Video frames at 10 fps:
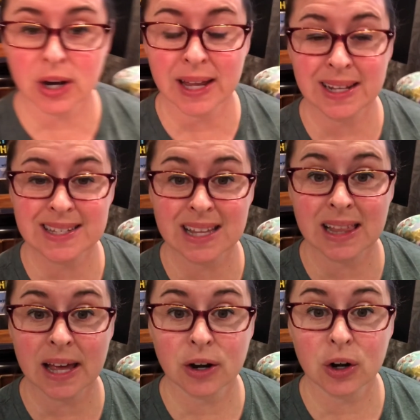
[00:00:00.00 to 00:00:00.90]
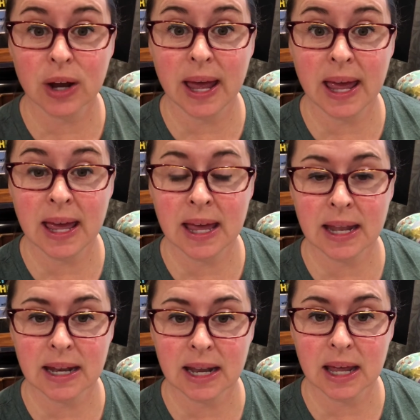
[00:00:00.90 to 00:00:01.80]
It is the letter
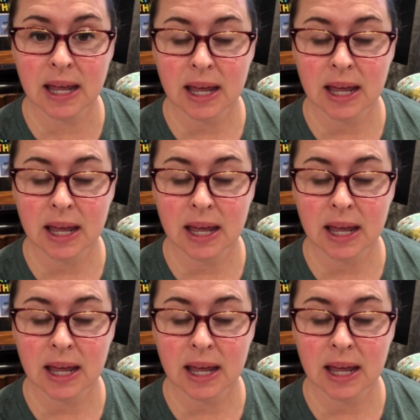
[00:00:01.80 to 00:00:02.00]
N.